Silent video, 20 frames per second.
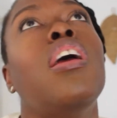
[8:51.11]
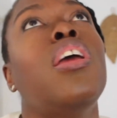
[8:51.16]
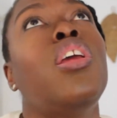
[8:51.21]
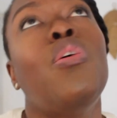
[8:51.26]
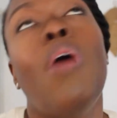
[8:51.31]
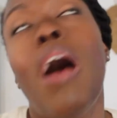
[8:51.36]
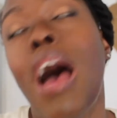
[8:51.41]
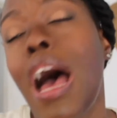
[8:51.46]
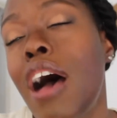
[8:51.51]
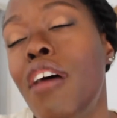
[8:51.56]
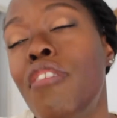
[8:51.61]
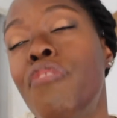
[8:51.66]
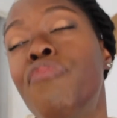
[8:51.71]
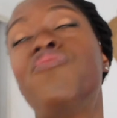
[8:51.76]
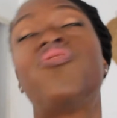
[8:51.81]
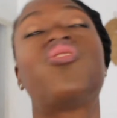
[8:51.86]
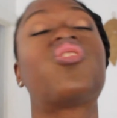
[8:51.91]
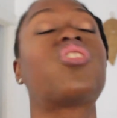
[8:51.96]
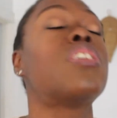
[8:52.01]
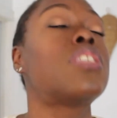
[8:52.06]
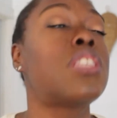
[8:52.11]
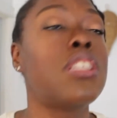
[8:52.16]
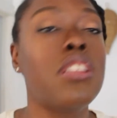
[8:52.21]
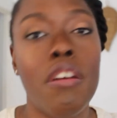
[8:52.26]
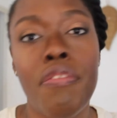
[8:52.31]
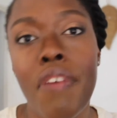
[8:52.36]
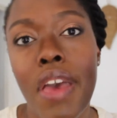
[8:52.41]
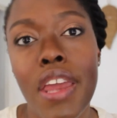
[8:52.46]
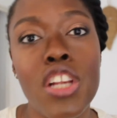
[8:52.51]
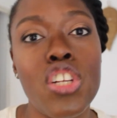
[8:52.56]
you have just
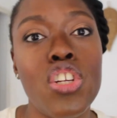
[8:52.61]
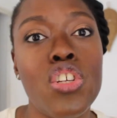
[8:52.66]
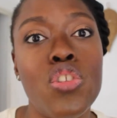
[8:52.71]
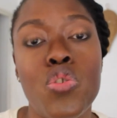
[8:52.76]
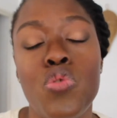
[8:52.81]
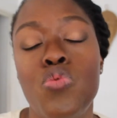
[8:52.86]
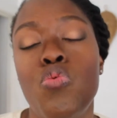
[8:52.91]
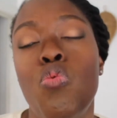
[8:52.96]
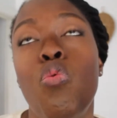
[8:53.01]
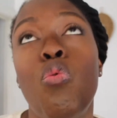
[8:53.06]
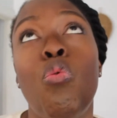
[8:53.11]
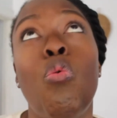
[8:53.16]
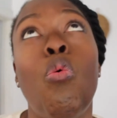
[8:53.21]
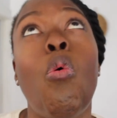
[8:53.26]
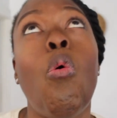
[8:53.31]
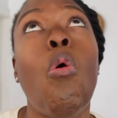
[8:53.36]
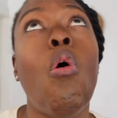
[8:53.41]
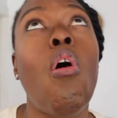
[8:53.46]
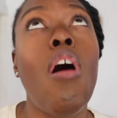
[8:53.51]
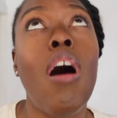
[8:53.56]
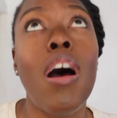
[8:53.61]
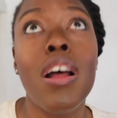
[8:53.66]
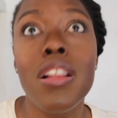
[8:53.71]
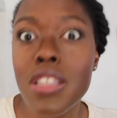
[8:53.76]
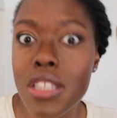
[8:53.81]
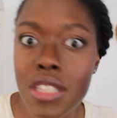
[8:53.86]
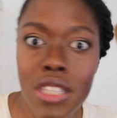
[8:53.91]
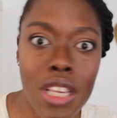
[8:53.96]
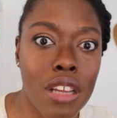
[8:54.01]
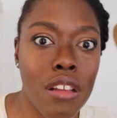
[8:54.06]
enough energy to do
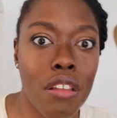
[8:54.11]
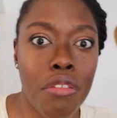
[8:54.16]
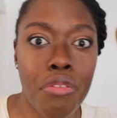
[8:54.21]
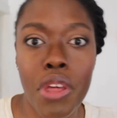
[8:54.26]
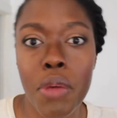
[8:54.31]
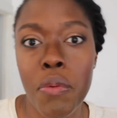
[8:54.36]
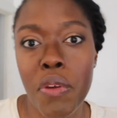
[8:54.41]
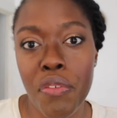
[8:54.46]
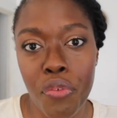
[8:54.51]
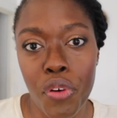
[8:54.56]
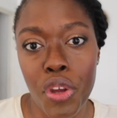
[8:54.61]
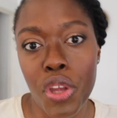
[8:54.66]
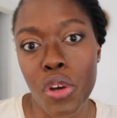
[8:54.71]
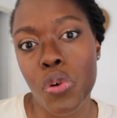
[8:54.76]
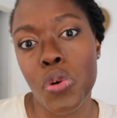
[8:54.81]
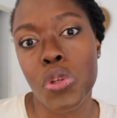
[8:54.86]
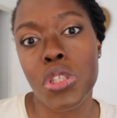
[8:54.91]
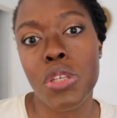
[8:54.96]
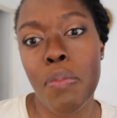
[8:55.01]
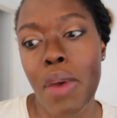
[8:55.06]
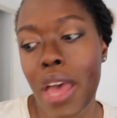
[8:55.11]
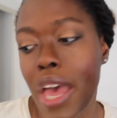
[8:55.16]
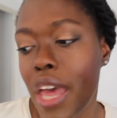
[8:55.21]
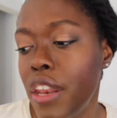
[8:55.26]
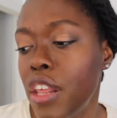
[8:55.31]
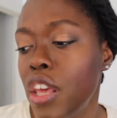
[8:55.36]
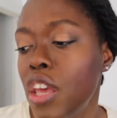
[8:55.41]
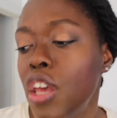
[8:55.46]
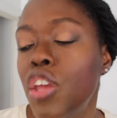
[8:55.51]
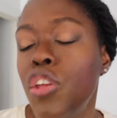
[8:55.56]
one single thing before you go to bed.